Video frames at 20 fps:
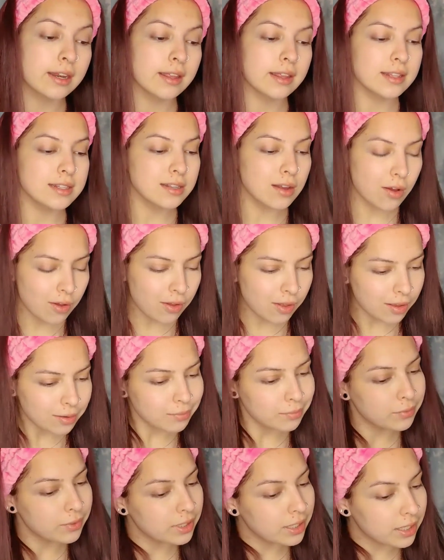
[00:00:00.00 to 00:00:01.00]
That's all
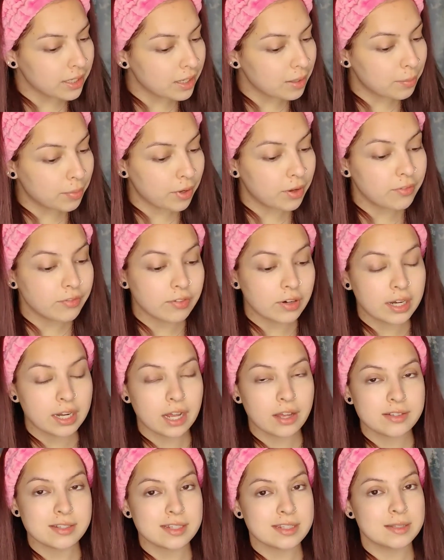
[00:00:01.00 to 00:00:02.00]
I'm really going to put for right
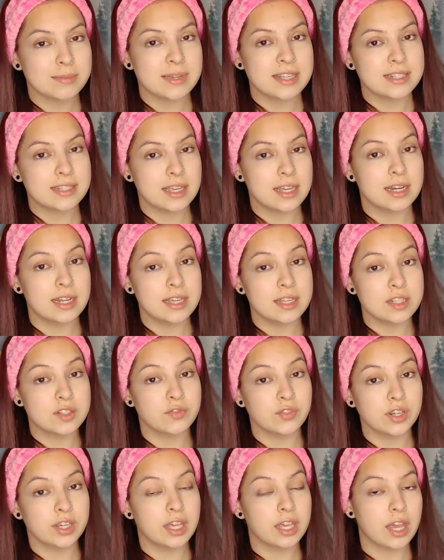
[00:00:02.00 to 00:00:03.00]
now since my skin is
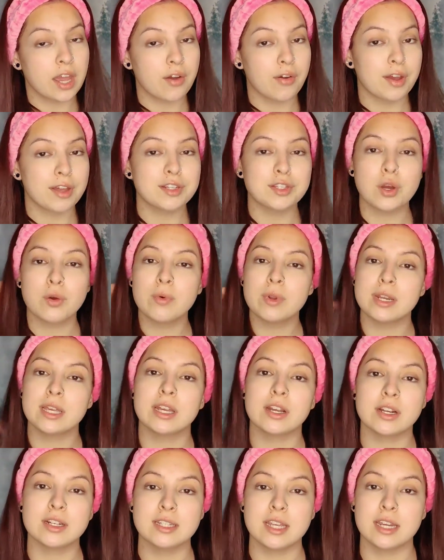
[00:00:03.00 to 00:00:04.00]
freaking out. I don't want to
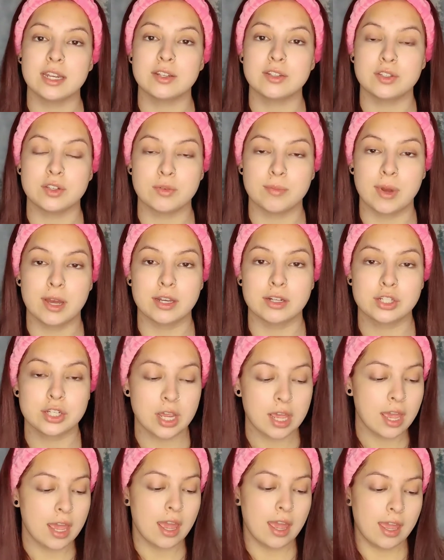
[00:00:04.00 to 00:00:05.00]
irritate it too much,
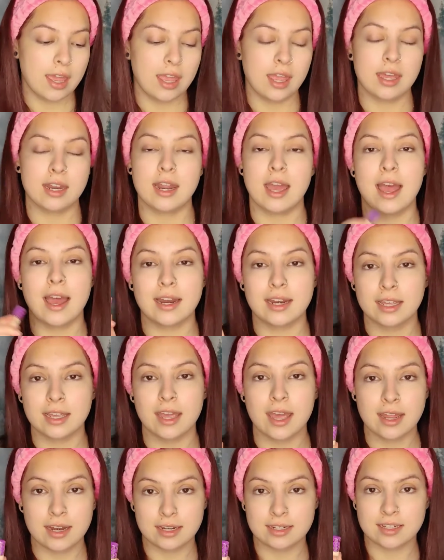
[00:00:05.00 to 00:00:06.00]
and adding
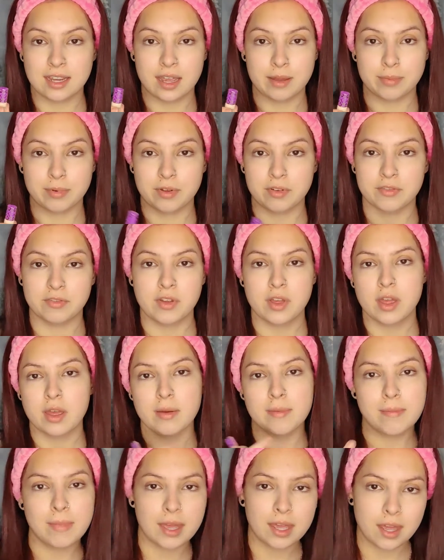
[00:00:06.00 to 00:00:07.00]
any type of
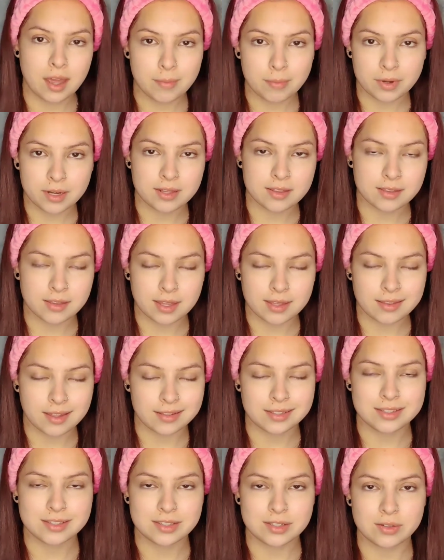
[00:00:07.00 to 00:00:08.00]
makeup or anything like that
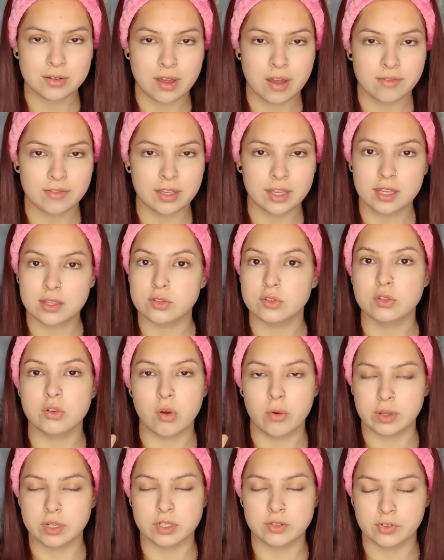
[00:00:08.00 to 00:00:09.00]
that's too heavy is
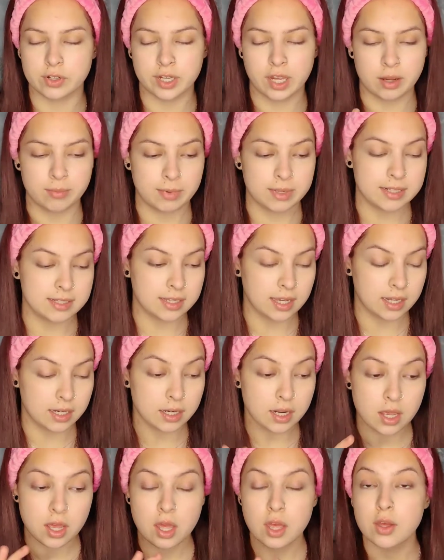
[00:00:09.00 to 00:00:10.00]
going to freak out my
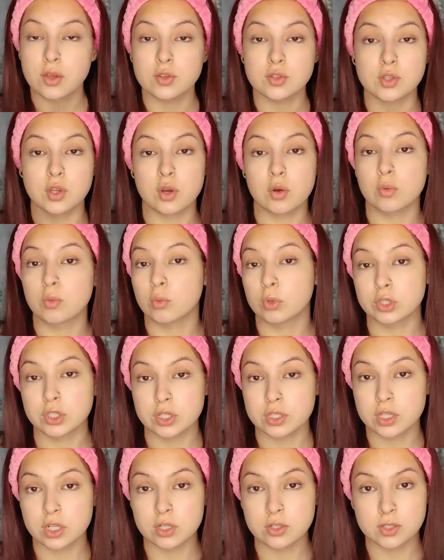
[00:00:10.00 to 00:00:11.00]
skin. So we're
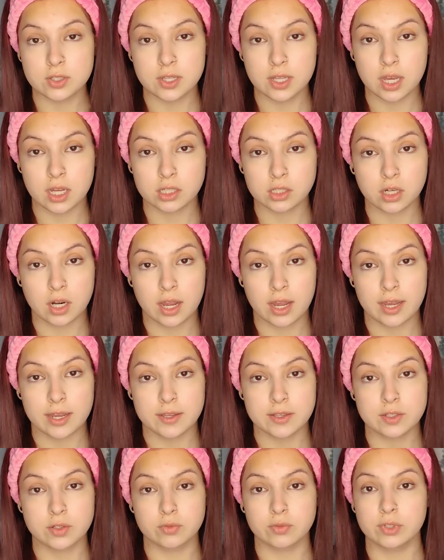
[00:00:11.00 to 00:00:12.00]
just going to do the under
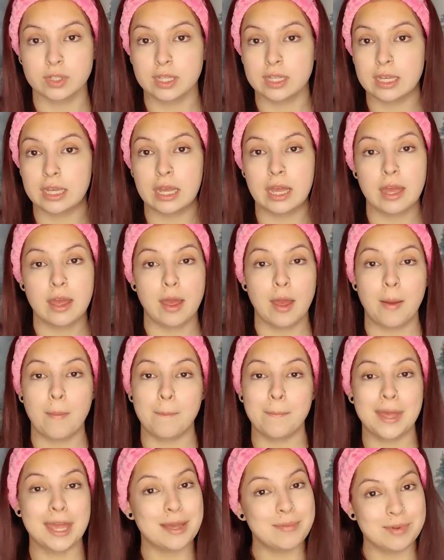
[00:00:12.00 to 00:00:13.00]
eyes, really
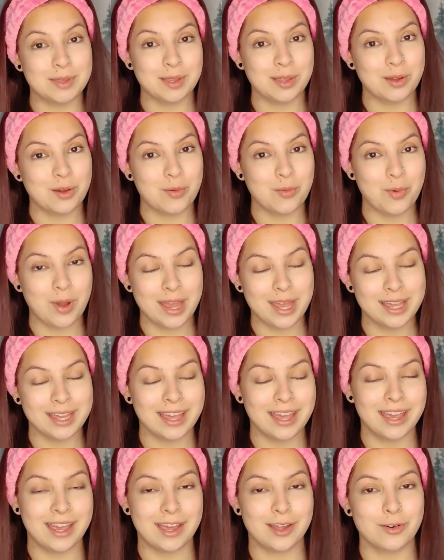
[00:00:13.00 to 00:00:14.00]
make me look awake
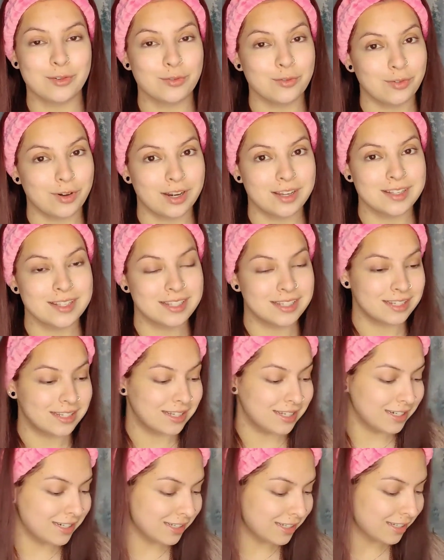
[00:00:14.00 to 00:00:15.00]
and
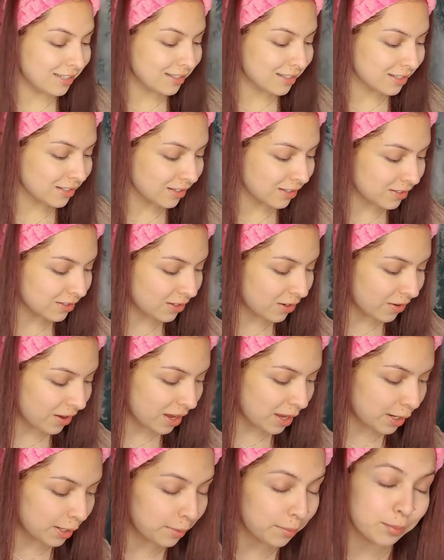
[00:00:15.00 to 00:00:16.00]
rested. So let's go
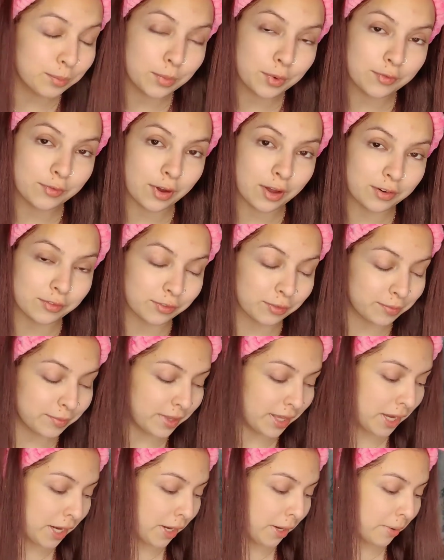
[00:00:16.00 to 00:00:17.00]
ahead and move on from
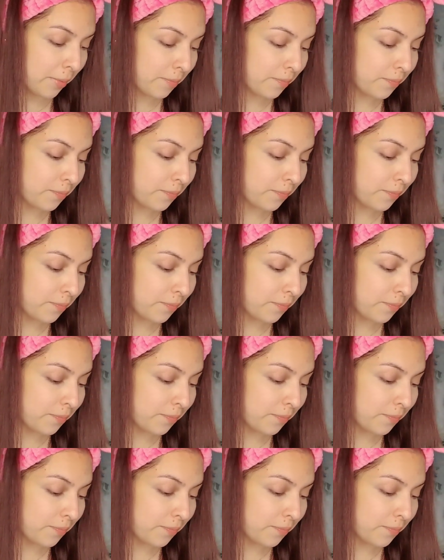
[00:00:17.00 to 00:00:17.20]
there.